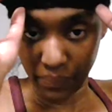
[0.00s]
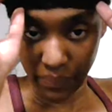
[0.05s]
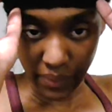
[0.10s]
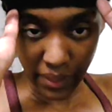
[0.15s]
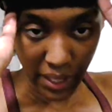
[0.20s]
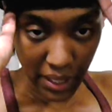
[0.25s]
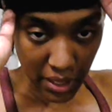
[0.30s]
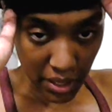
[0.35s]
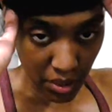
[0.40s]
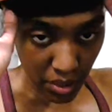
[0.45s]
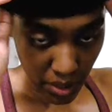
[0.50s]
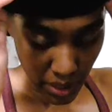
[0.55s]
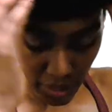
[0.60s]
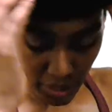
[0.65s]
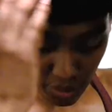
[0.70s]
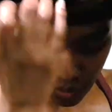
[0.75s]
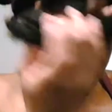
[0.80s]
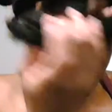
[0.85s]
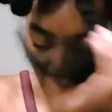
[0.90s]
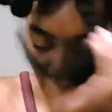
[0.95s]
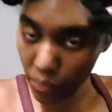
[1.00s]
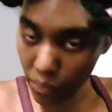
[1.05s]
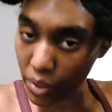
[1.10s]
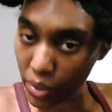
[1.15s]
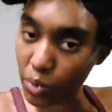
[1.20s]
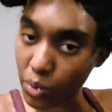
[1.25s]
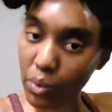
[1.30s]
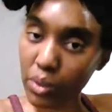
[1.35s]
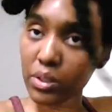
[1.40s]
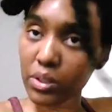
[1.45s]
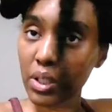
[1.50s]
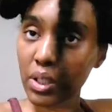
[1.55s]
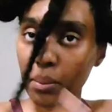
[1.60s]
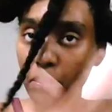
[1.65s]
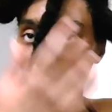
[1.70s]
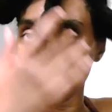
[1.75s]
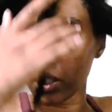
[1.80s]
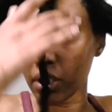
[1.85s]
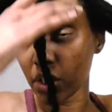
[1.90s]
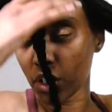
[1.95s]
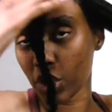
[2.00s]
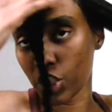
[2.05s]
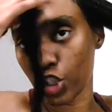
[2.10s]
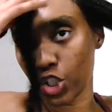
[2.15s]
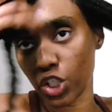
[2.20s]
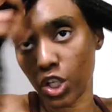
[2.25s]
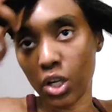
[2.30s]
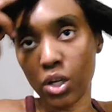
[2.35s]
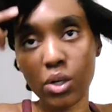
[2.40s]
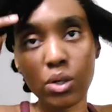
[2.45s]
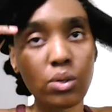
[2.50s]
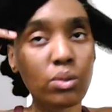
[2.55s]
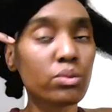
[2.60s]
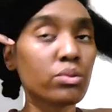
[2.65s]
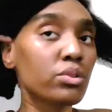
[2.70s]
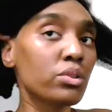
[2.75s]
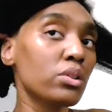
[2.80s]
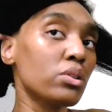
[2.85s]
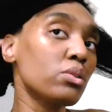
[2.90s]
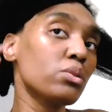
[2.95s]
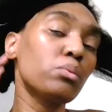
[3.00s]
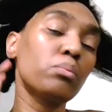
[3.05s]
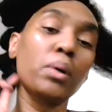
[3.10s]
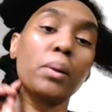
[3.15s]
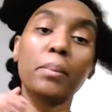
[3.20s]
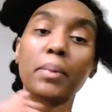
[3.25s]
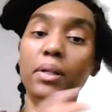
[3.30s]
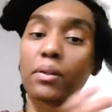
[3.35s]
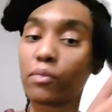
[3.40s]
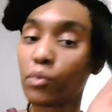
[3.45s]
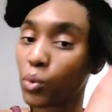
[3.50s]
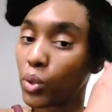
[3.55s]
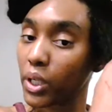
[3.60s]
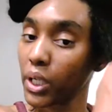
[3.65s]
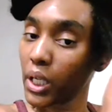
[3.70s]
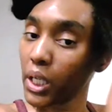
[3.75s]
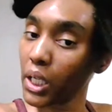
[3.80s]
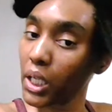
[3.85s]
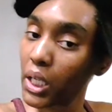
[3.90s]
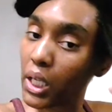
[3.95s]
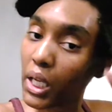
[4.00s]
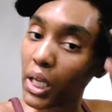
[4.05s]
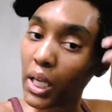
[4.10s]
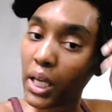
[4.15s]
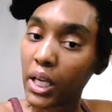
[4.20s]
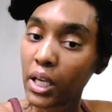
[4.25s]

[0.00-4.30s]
that's what I really want to come on here and show. Excuse my big forehead.